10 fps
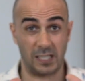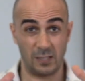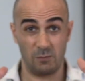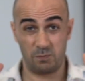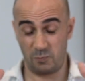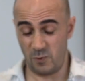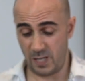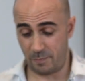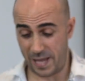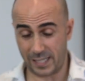I can
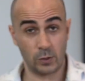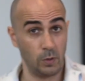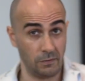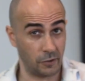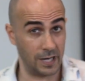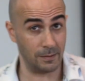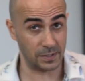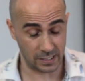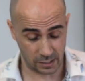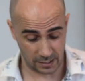really pack 12
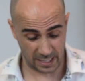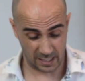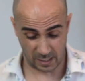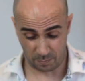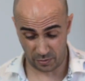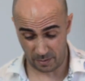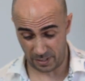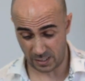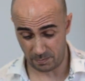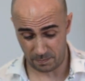grams into that. That's pretty
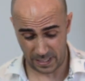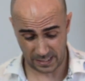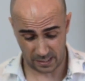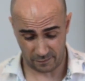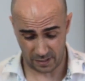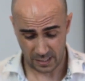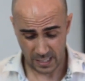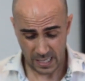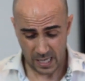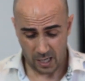much the base of it.
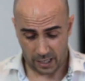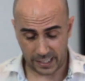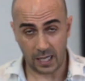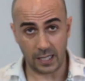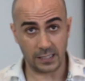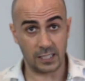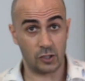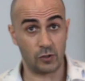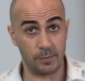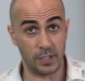I can't
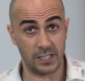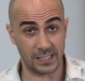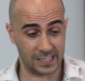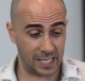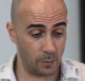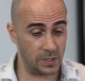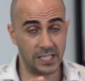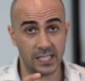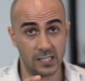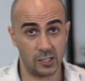distribute, it doesn't come with
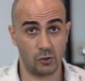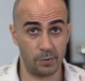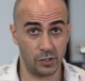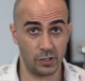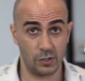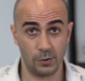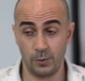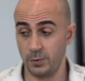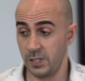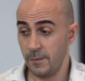any distribution
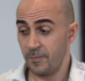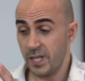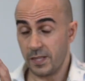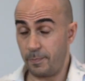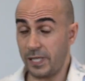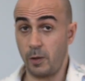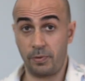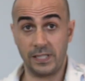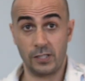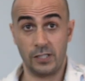tools. The
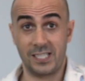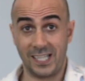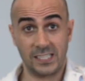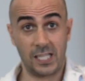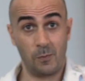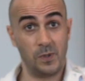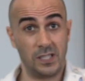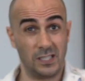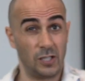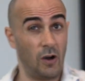Picopresso does come
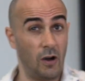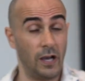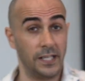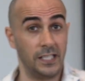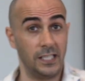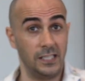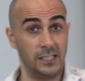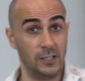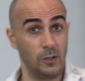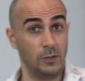with a tiny
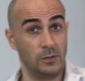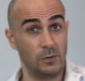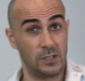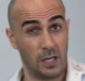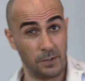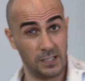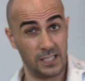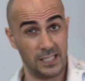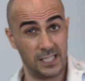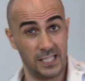little
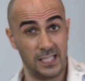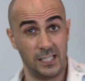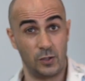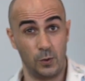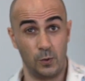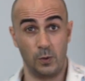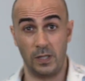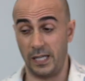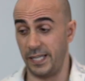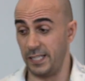WDT
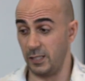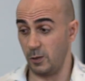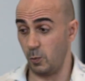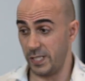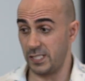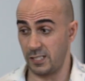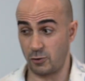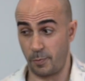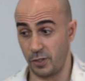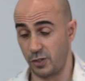tool, a little Weiss
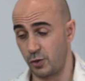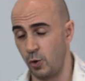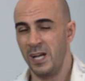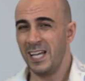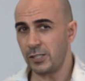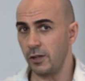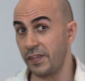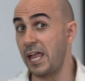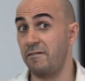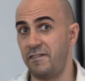distribution tool. It's not
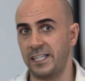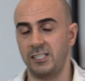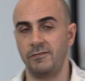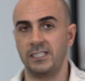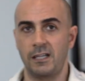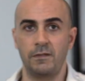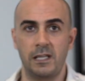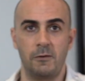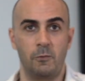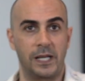that effective. I
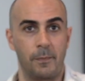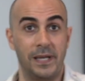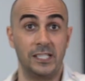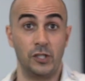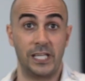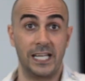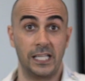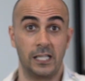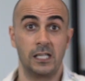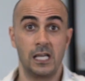definitely recommend you
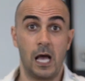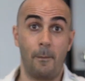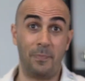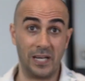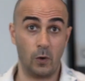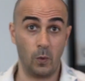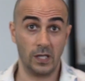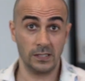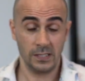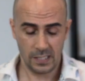getting a better
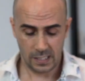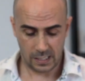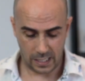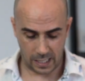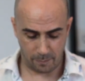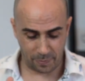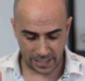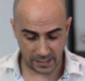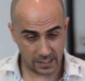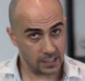one,
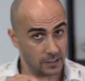but